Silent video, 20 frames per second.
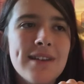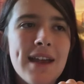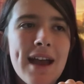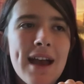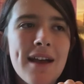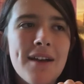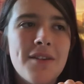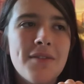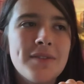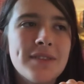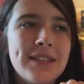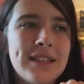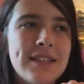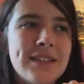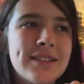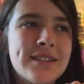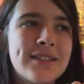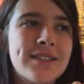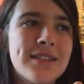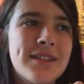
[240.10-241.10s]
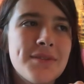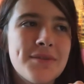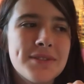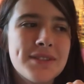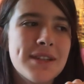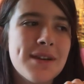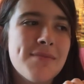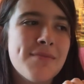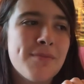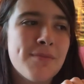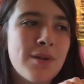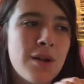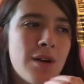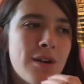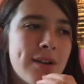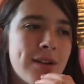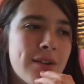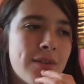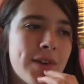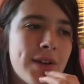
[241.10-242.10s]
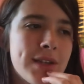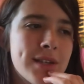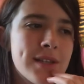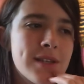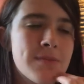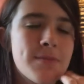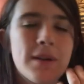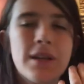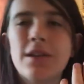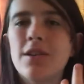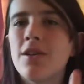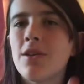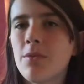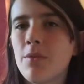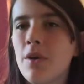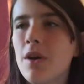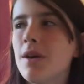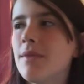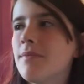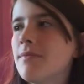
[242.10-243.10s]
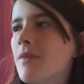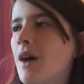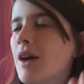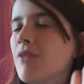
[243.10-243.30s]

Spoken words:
yeah, obviously, there were some plot inconveniences, but you know what?